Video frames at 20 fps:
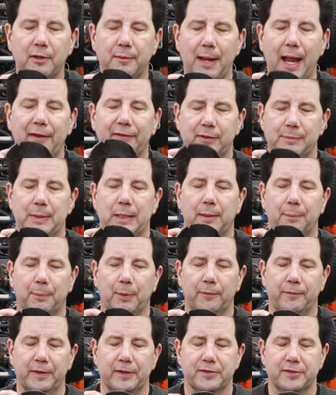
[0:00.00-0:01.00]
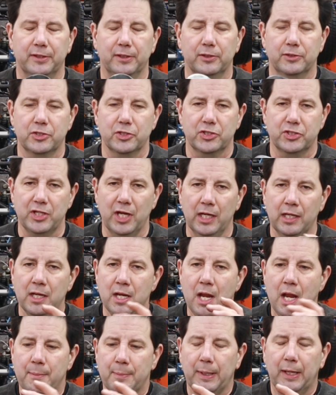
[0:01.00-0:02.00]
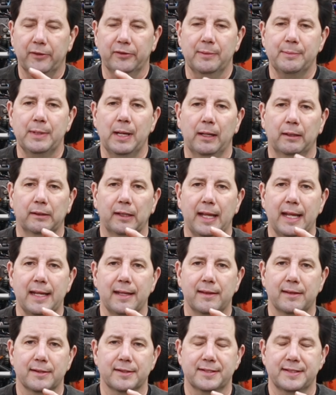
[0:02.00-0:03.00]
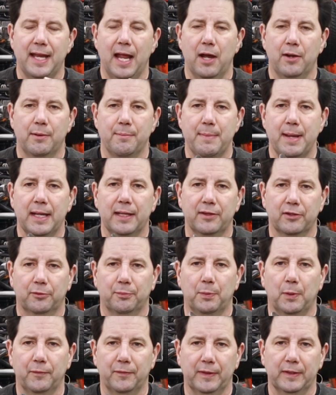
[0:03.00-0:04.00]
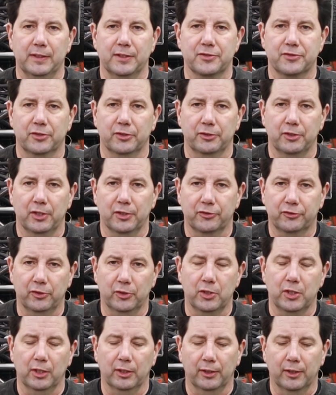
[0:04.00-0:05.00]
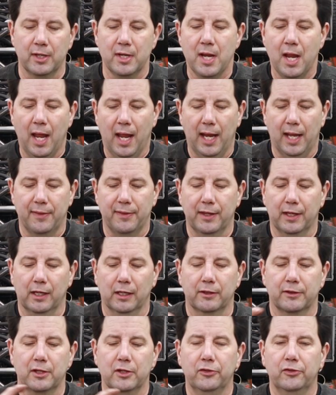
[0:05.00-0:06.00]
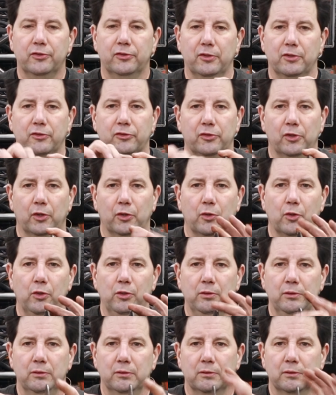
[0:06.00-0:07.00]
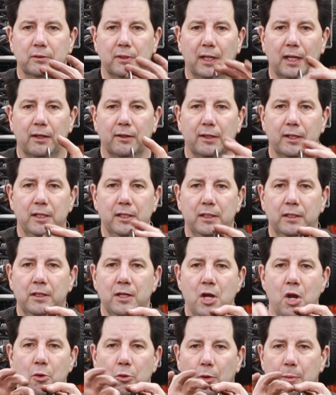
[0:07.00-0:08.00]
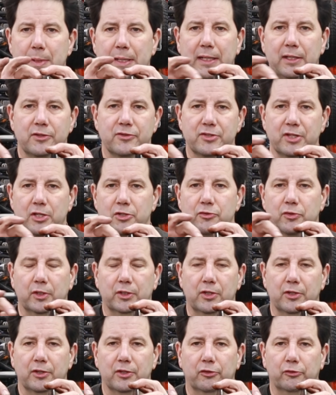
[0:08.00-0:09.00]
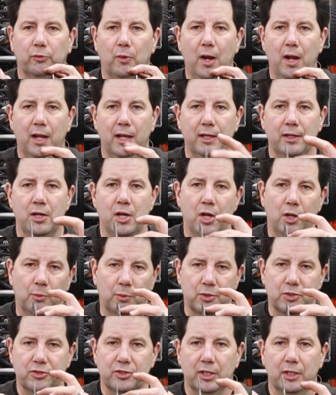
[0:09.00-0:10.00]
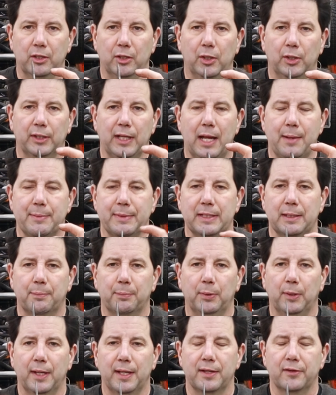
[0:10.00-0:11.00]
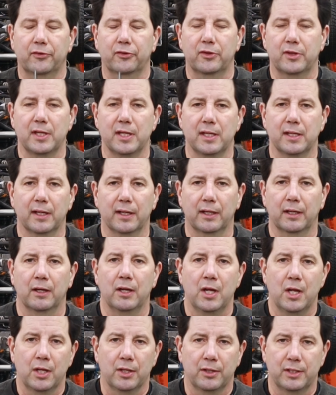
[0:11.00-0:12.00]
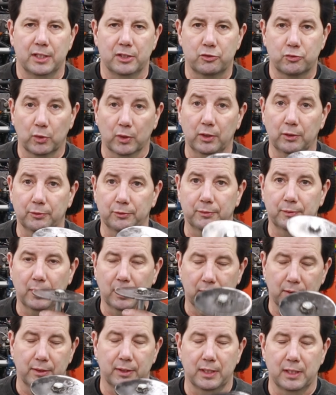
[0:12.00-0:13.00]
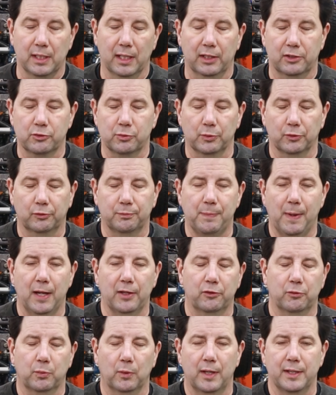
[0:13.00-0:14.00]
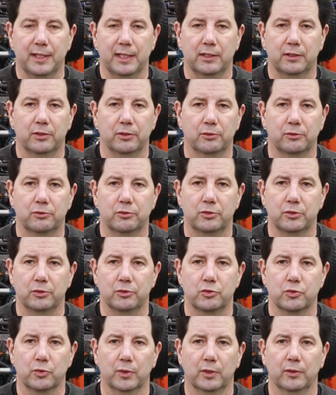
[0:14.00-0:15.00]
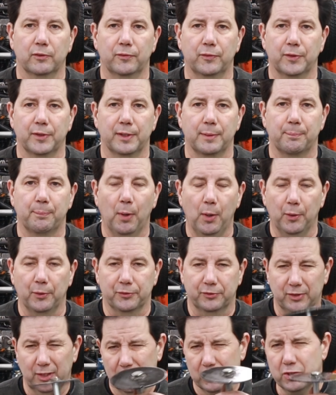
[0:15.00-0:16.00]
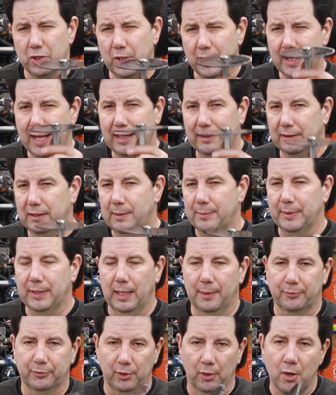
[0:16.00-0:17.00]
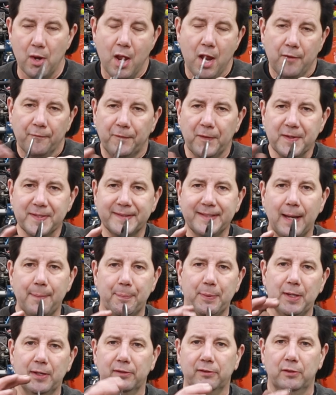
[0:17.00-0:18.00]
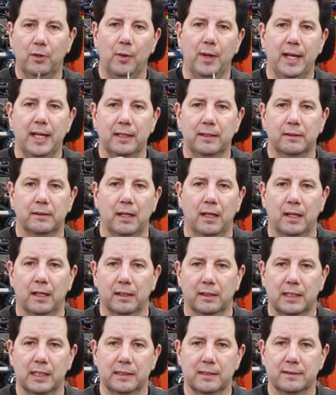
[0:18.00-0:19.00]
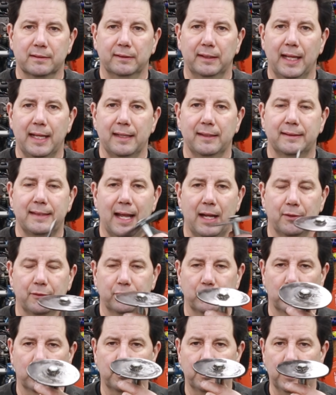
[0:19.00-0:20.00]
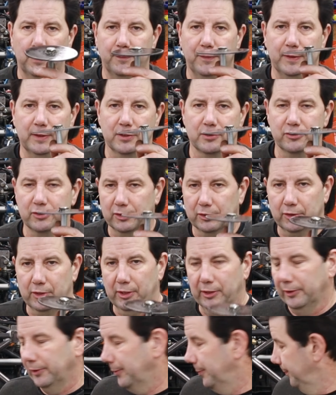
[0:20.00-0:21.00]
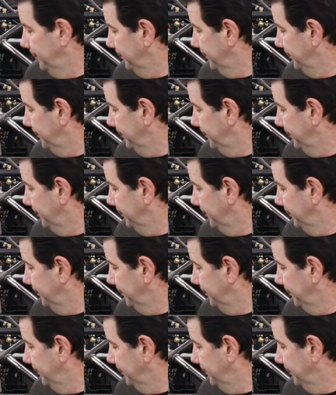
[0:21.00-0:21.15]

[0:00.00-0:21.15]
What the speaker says: have to be the perfect center just yet, because I'm going to lay this down and make this perfectly circular. And then in this circle out here will be concentric to this rod, which then will allow me to place the drill, or the actual spots where I need to drill for the bolts. So I'll show you that coming up. So first step is go ahead and get this laid down so it's perfectly circular.